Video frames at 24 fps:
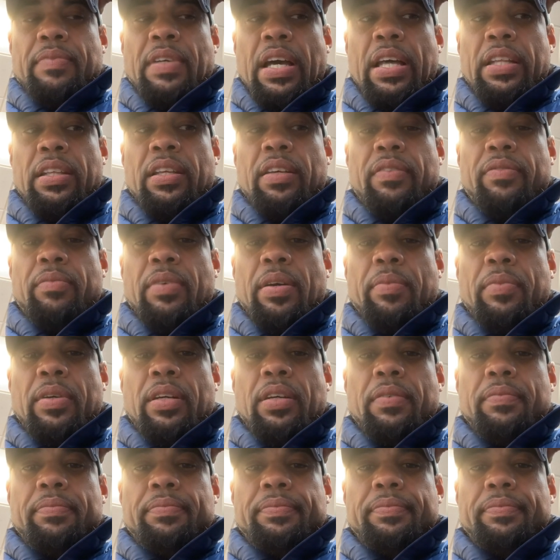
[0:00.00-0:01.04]
I loved my
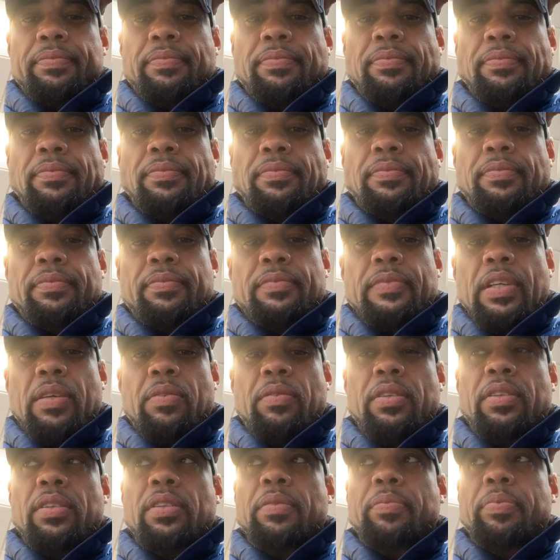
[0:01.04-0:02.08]
mom. I
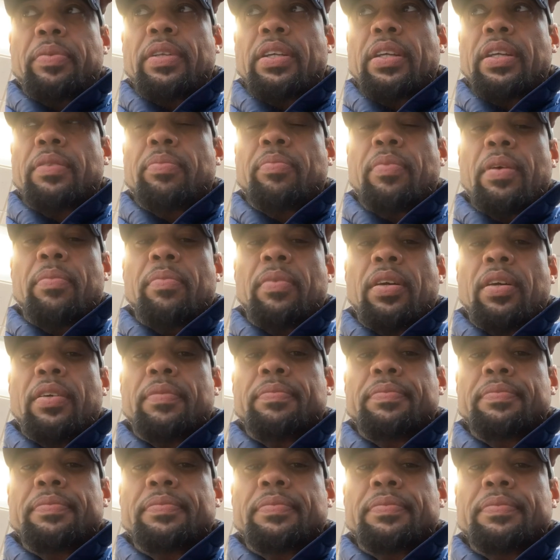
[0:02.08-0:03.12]
wanted to protect my
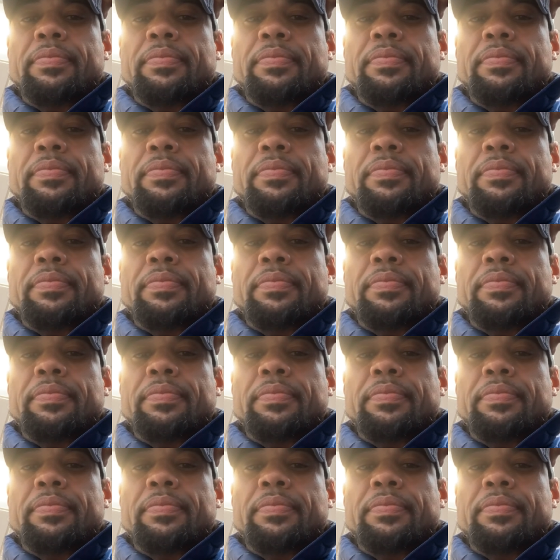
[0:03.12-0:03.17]
mom.